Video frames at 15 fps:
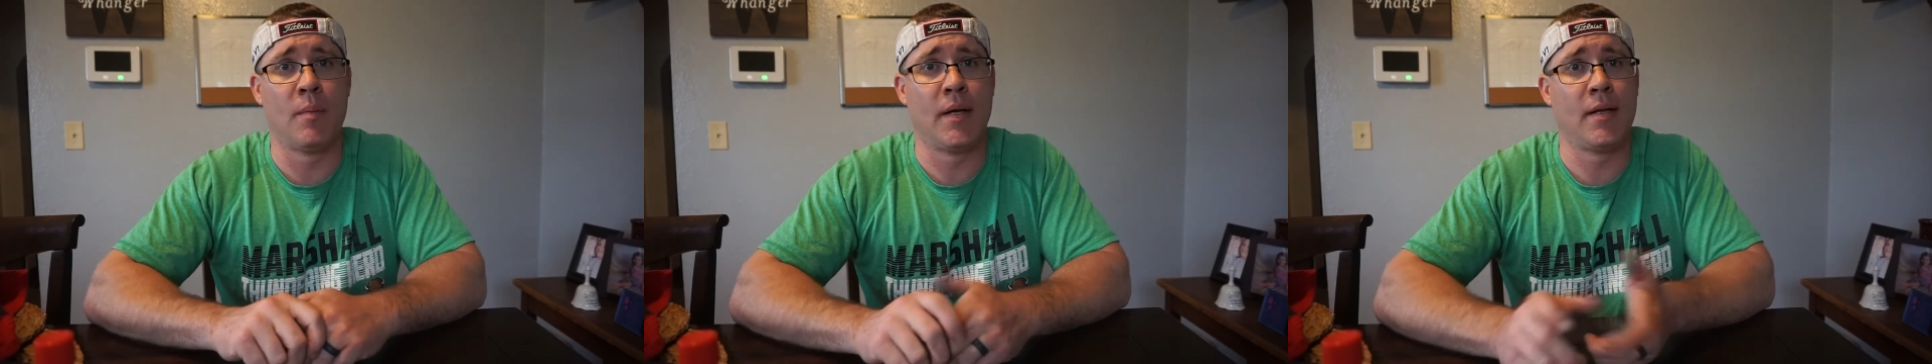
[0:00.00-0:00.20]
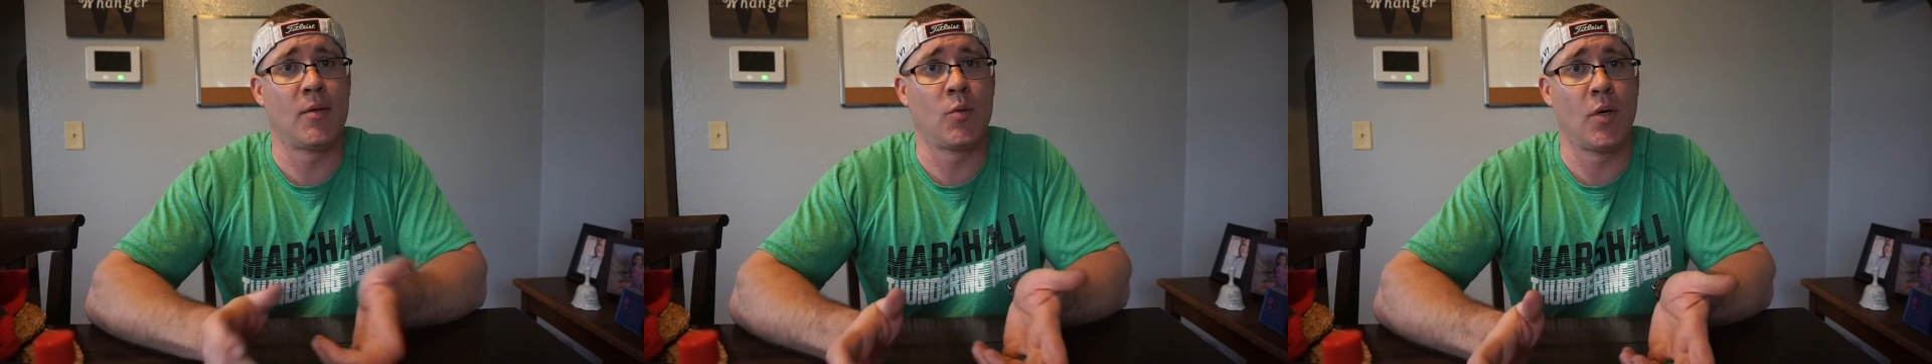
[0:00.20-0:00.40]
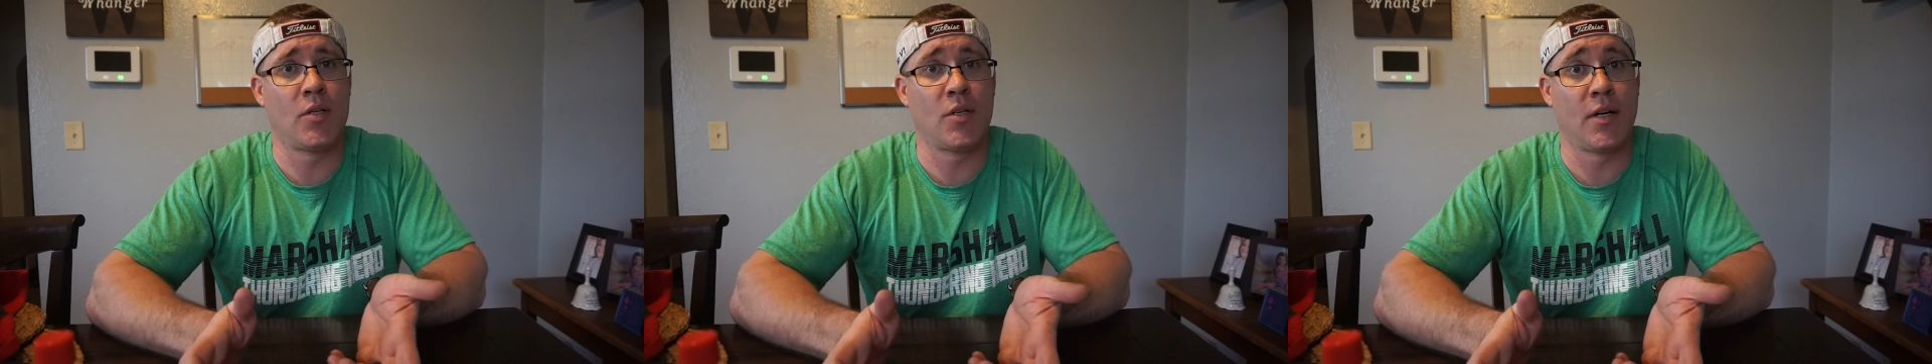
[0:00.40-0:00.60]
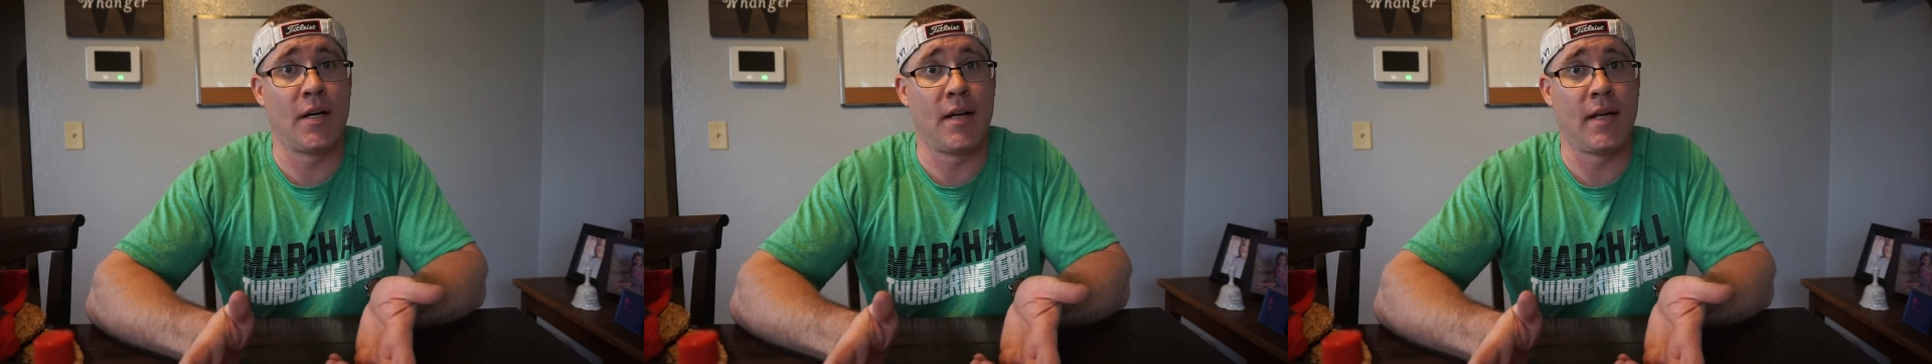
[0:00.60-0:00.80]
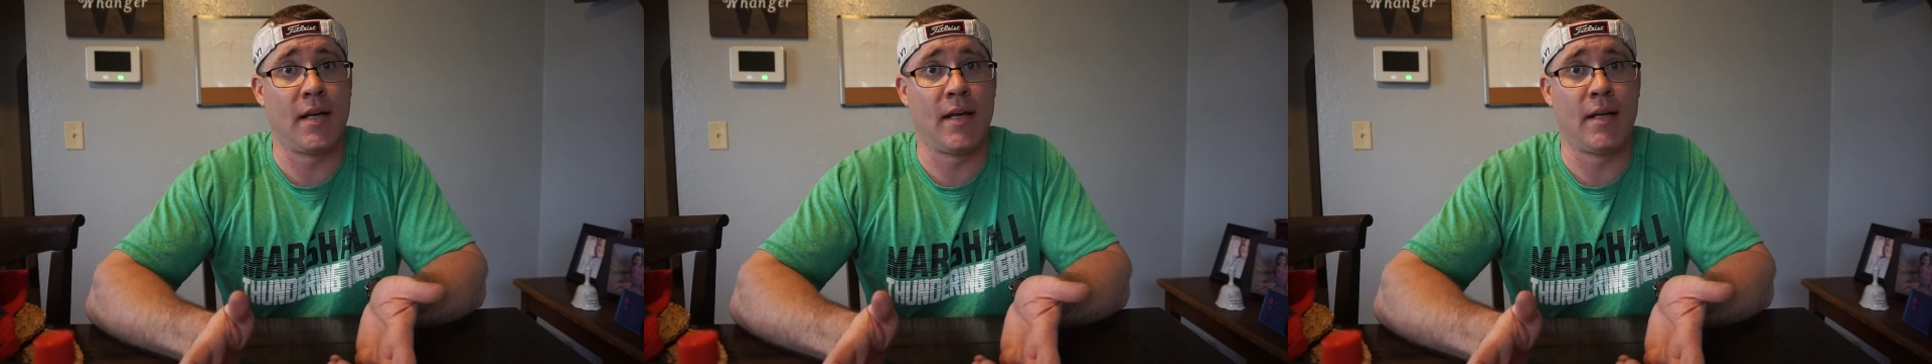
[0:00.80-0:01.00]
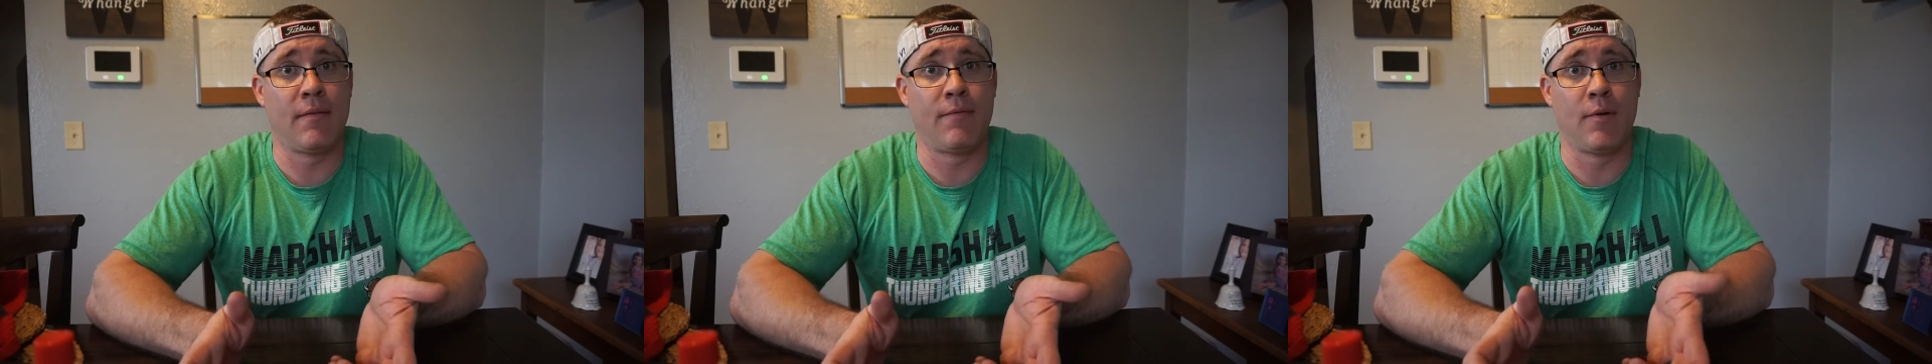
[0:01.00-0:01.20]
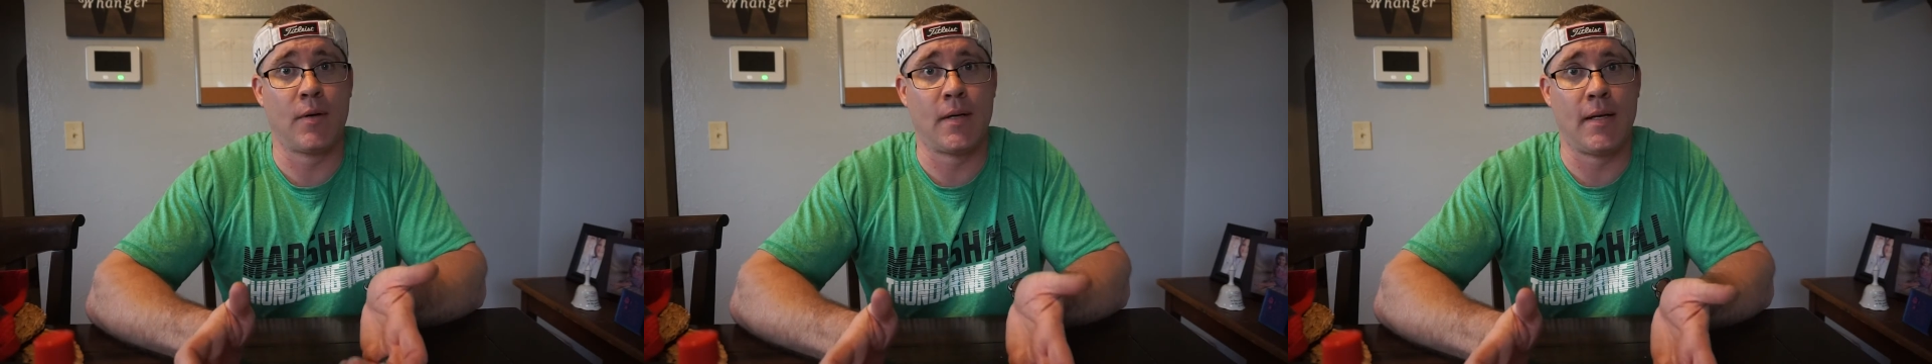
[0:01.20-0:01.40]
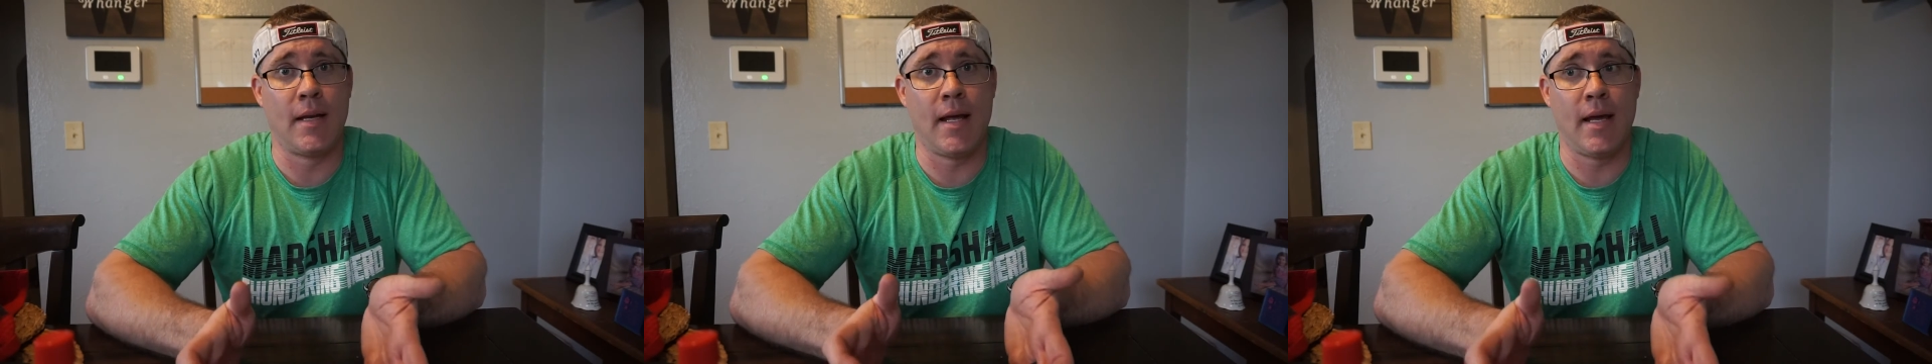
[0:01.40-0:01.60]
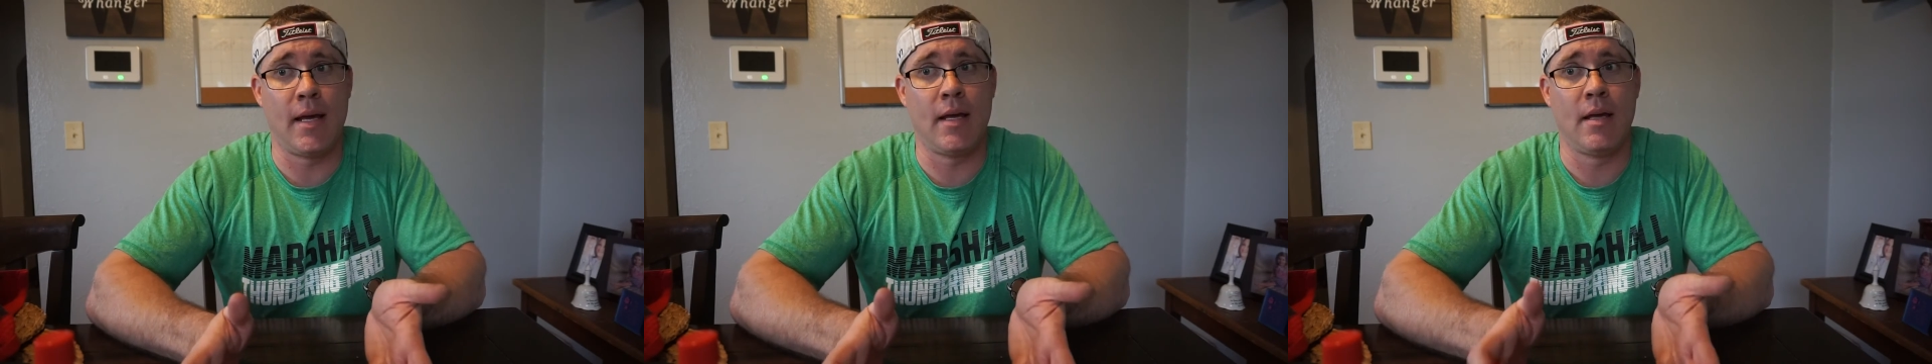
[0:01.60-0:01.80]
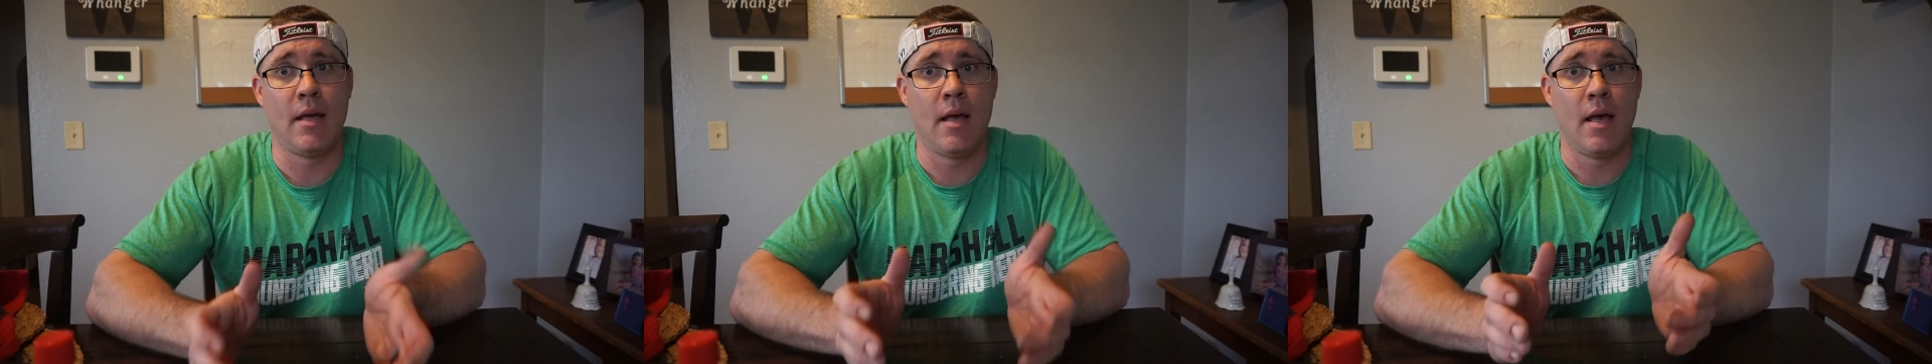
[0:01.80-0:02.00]
but it's what you're going to get for
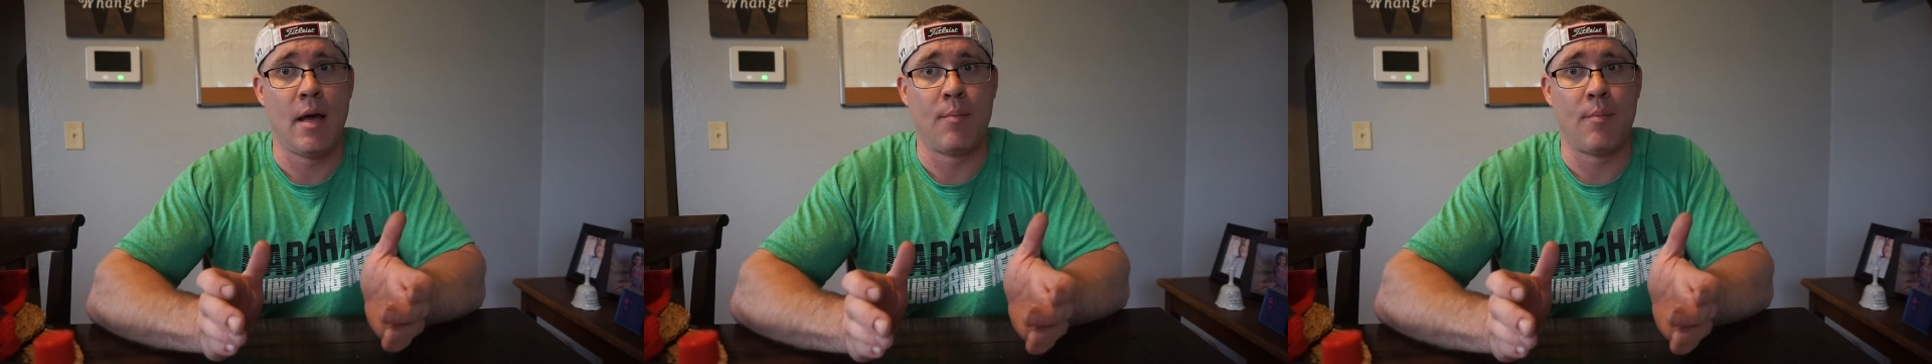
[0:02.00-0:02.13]
today.